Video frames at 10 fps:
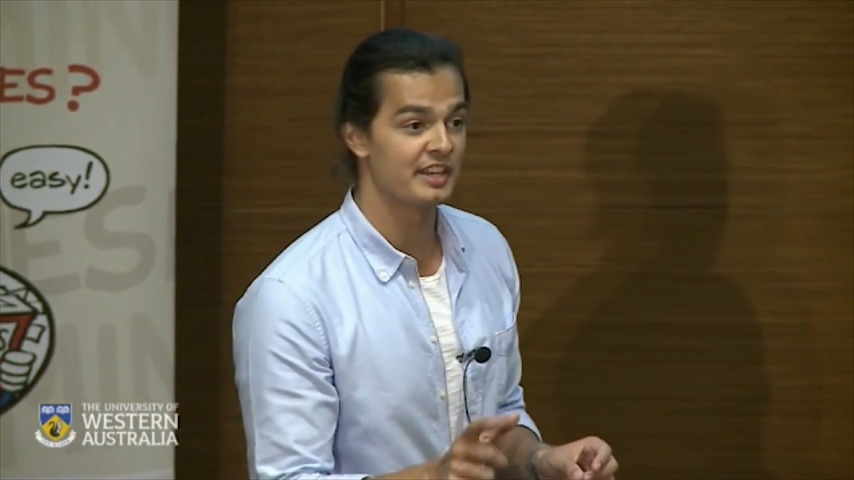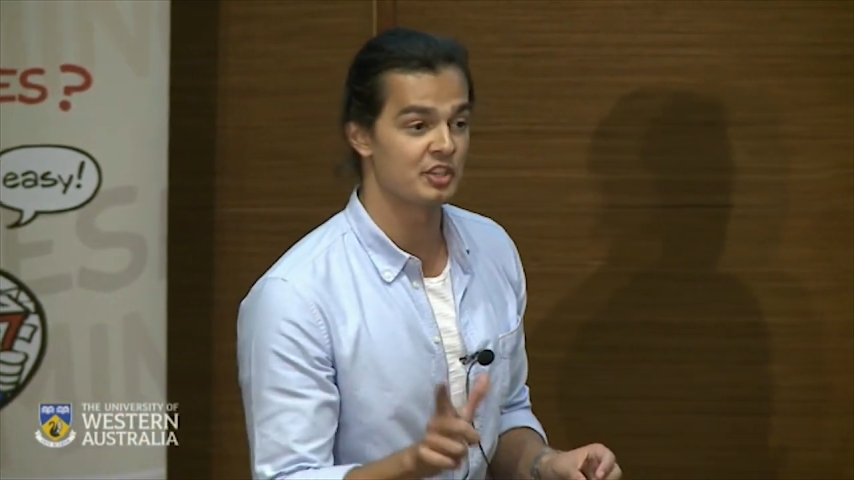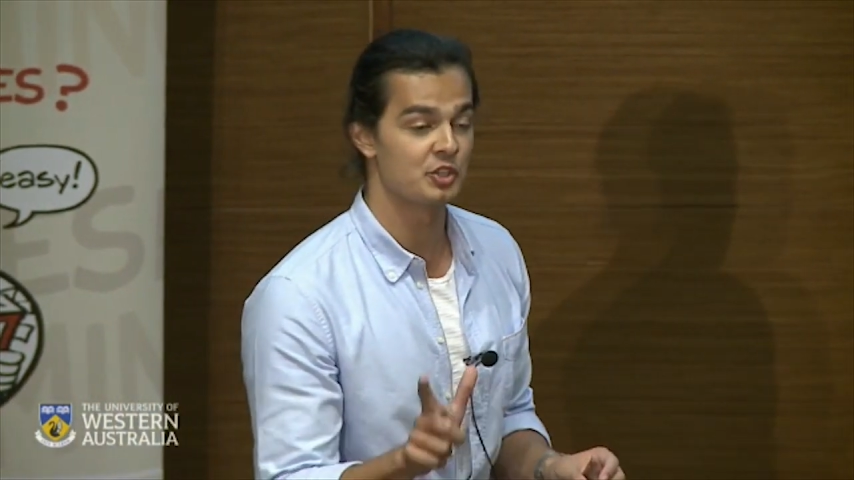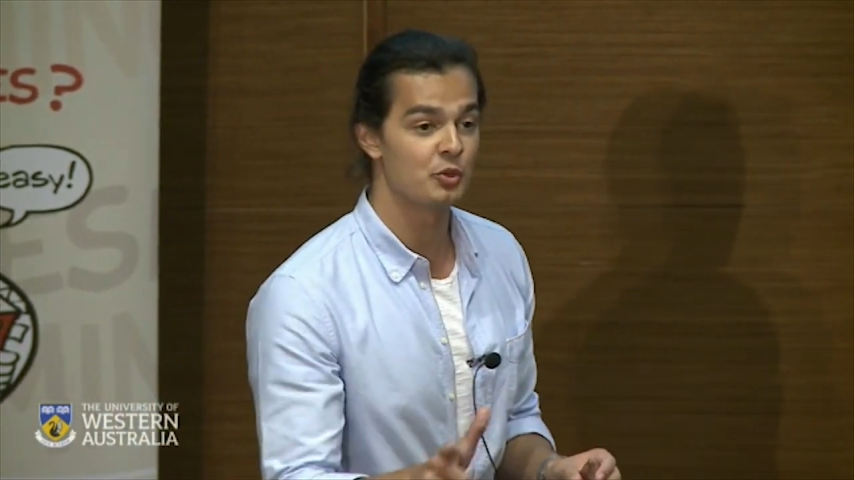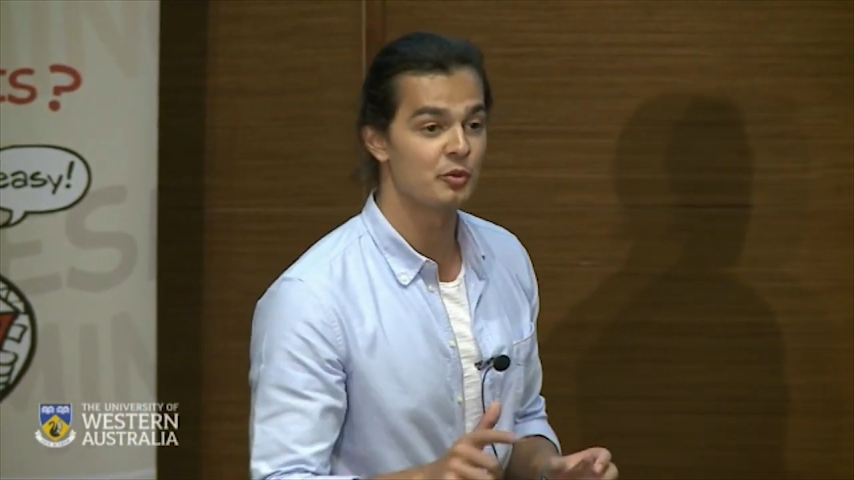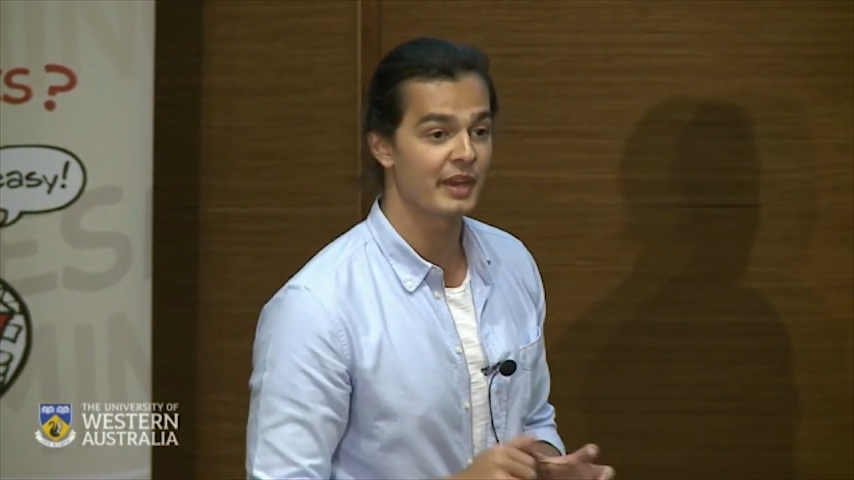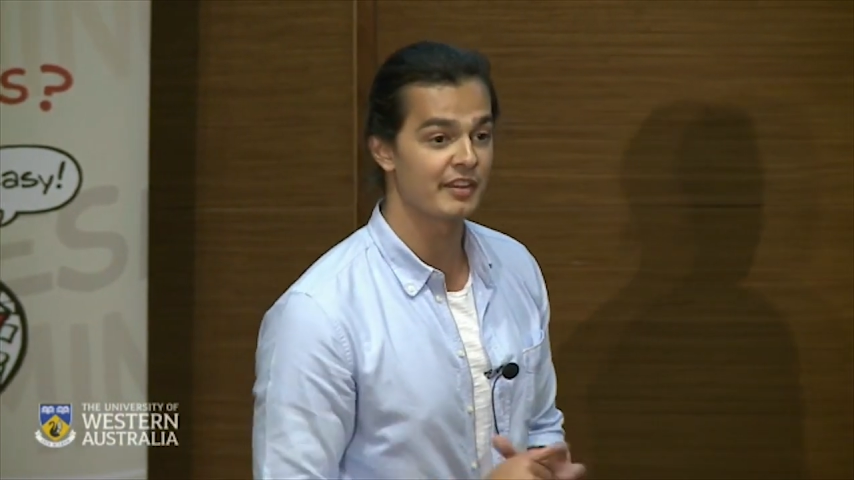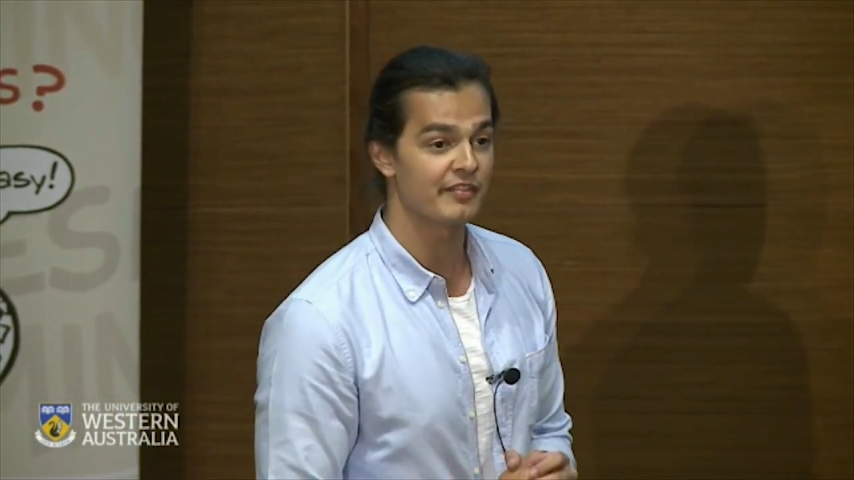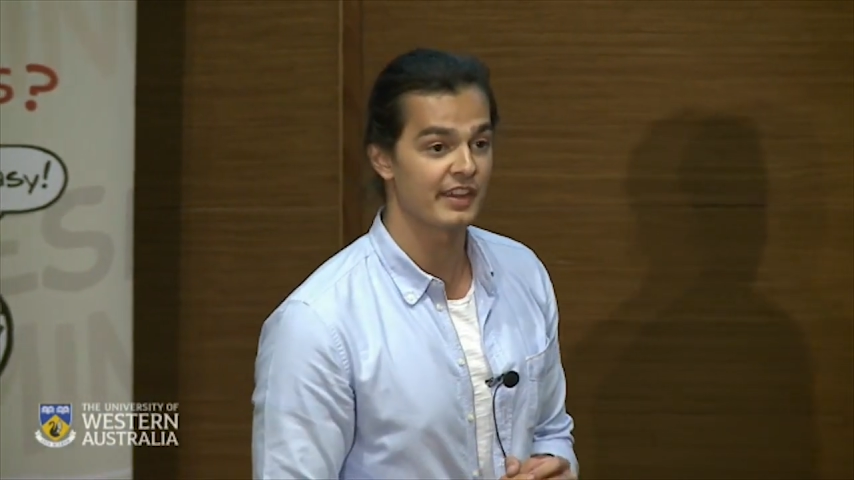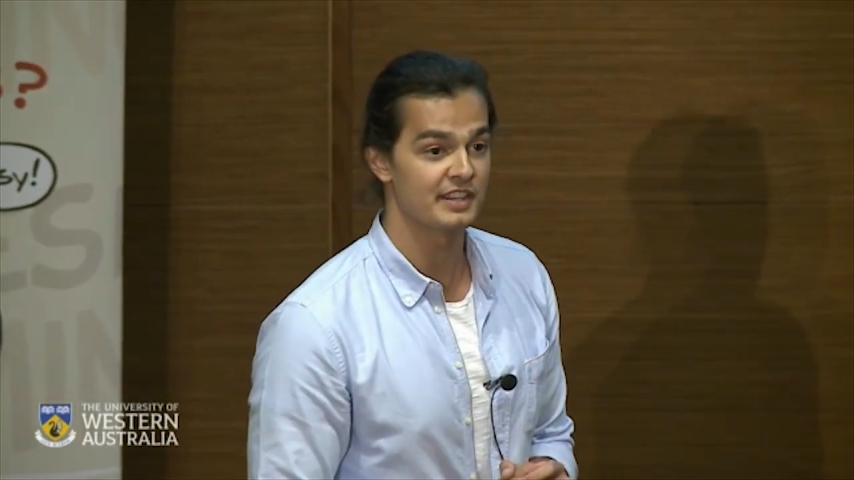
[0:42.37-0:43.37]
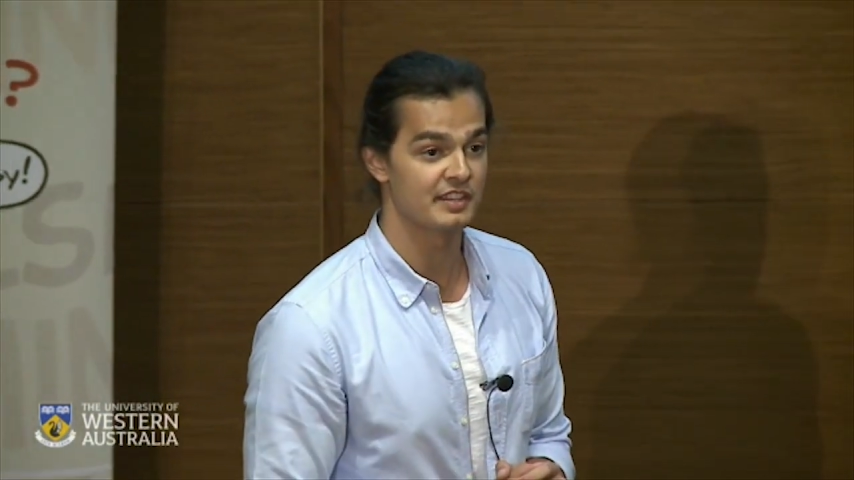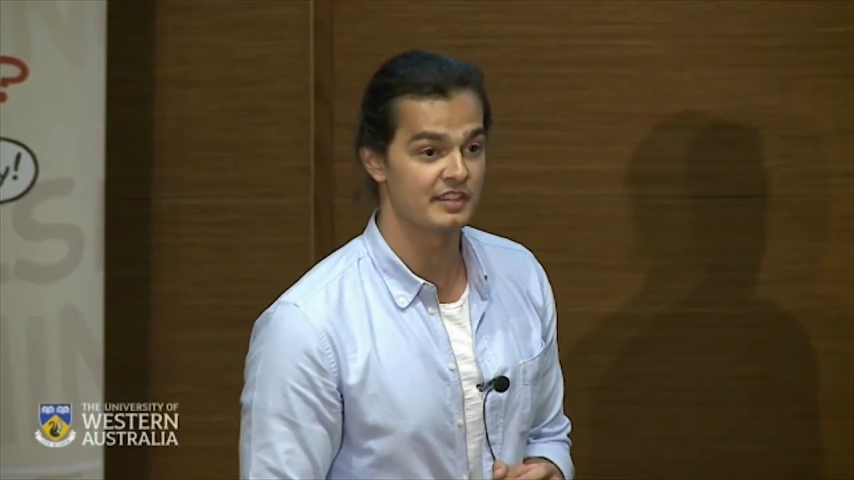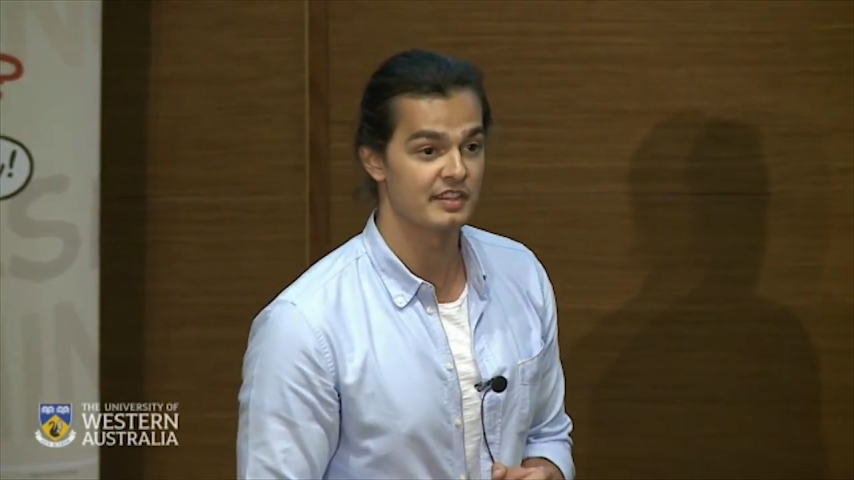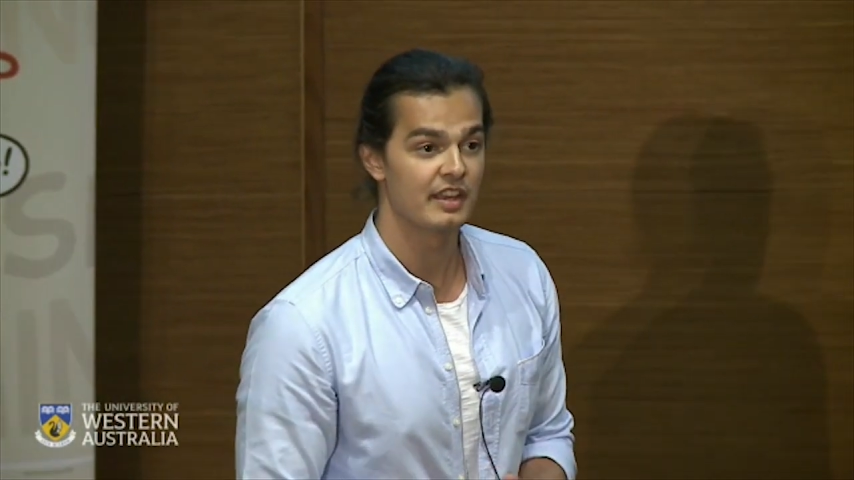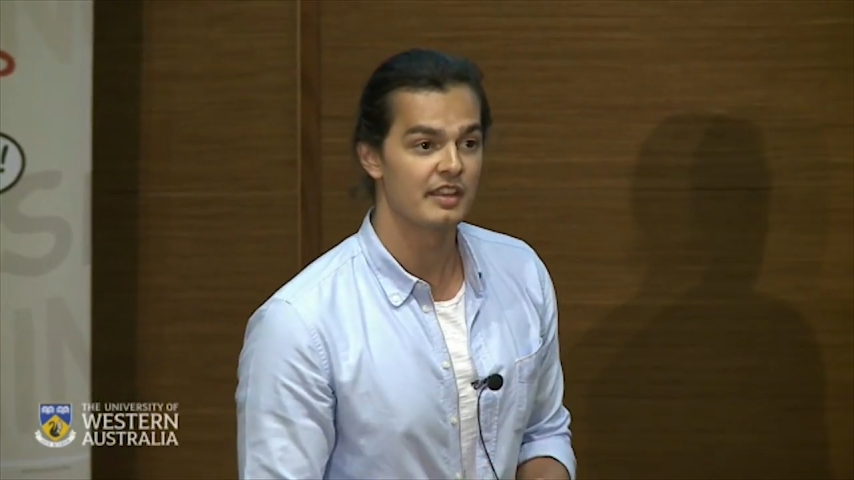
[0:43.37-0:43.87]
into two main phases